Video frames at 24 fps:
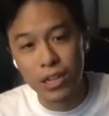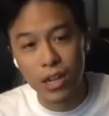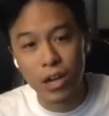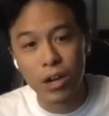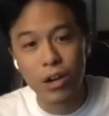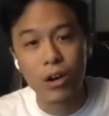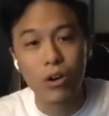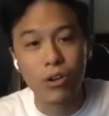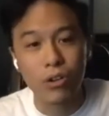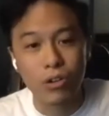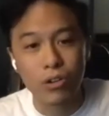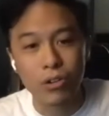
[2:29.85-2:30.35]
like,
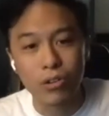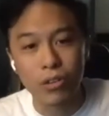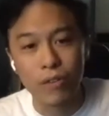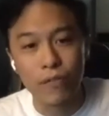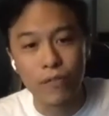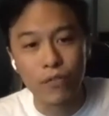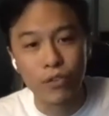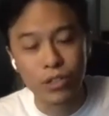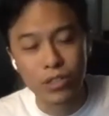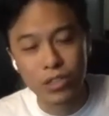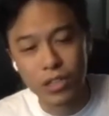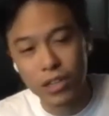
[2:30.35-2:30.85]

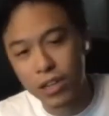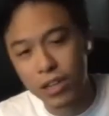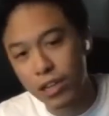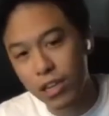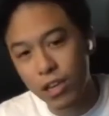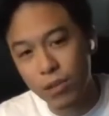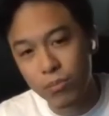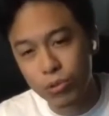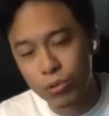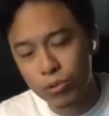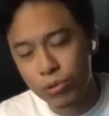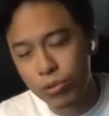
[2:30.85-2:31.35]
the first day I
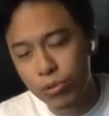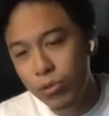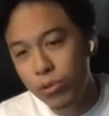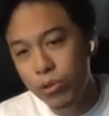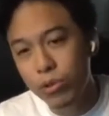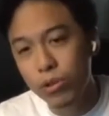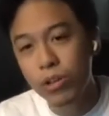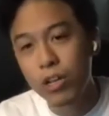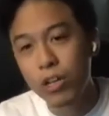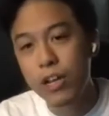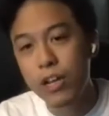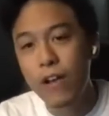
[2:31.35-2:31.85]
came to
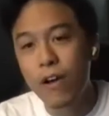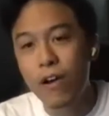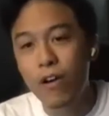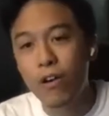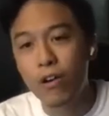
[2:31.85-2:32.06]
school,